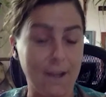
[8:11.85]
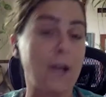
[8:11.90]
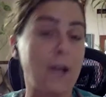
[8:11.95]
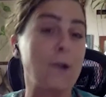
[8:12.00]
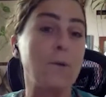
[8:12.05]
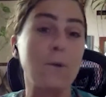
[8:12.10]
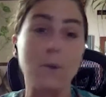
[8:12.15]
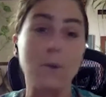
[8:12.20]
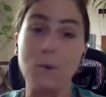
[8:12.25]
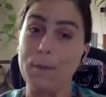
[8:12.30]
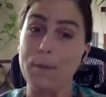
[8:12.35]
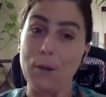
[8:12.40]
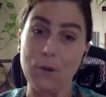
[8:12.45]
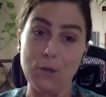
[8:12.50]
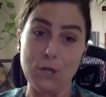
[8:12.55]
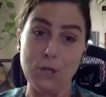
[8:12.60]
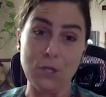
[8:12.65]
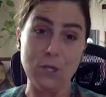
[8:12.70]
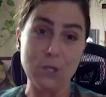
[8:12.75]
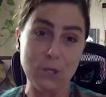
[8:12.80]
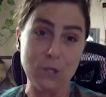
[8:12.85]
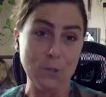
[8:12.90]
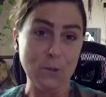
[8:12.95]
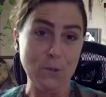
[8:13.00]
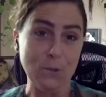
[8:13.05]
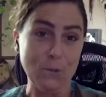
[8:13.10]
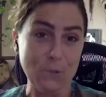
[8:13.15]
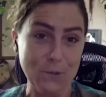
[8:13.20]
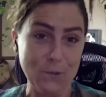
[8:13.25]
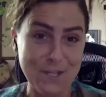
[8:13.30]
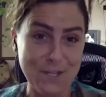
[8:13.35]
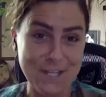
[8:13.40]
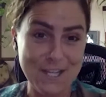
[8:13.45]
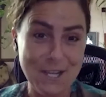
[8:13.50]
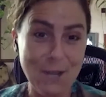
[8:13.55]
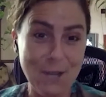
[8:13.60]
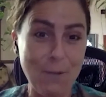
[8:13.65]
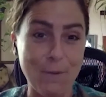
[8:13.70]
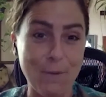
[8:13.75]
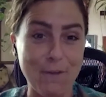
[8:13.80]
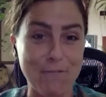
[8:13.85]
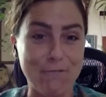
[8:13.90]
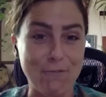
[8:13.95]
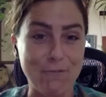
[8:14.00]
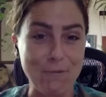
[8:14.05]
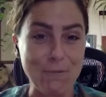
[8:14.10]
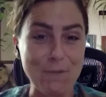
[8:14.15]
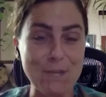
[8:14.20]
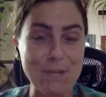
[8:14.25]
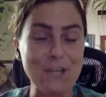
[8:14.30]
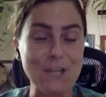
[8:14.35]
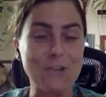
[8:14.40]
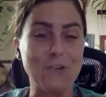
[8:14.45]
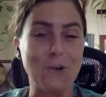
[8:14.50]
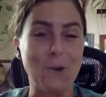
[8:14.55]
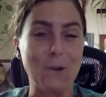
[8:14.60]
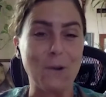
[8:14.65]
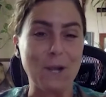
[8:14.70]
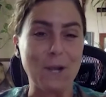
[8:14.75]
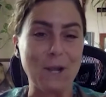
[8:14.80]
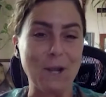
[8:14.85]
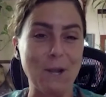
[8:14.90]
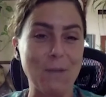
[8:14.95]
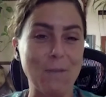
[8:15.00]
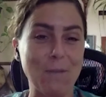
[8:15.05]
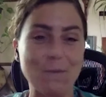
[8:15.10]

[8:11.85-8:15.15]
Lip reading: I don't know about you, but for me growing up,